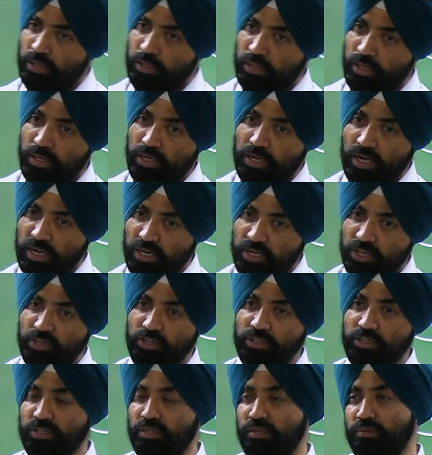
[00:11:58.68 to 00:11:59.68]
the
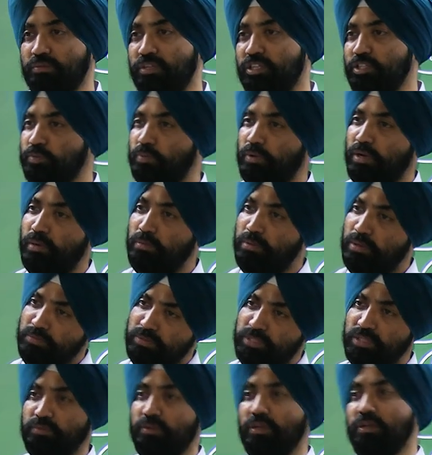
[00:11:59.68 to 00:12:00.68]
continuation of these
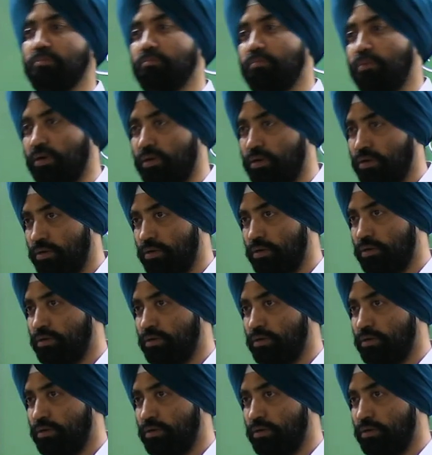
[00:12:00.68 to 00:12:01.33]
problems is very important.